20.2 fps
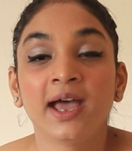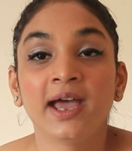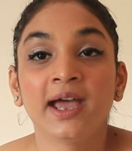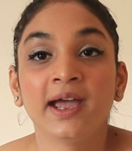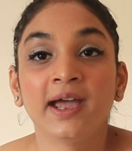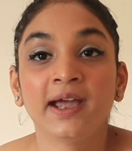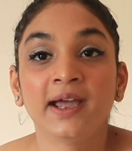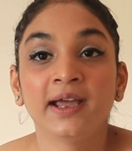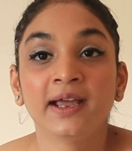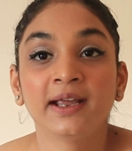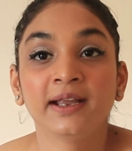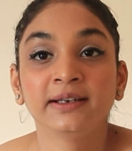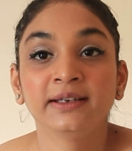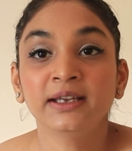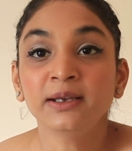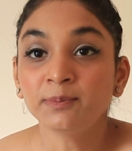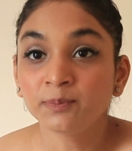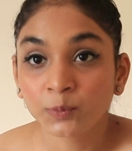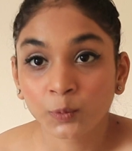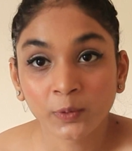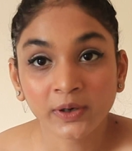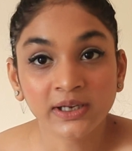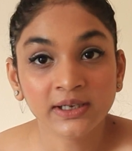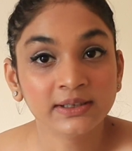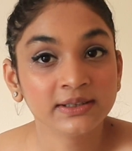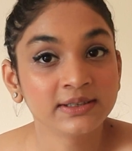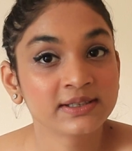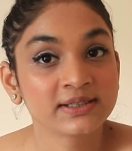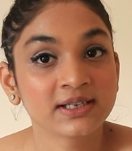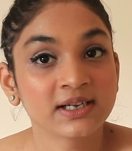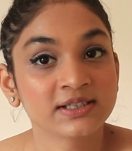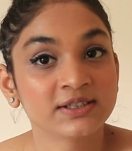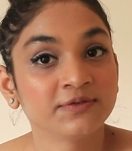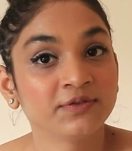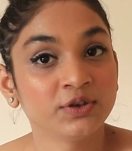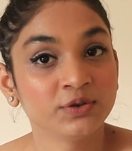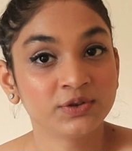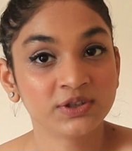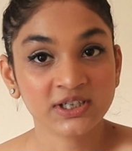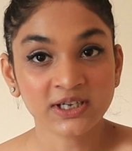And yep, we'll discuss a
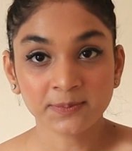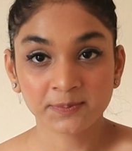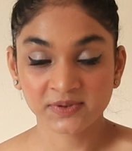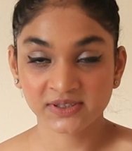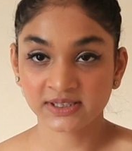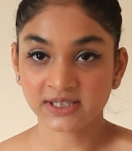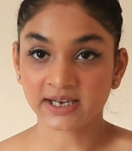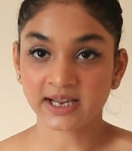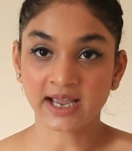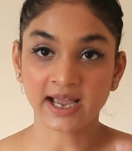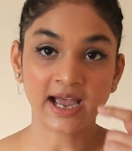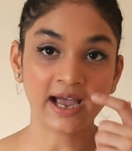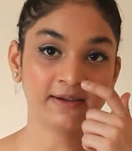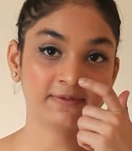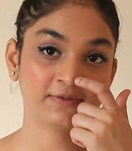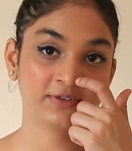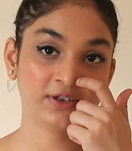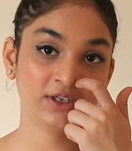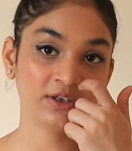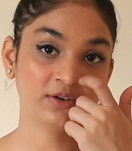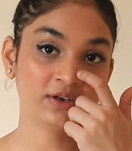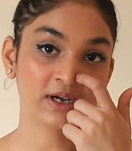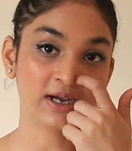few tips that I have for you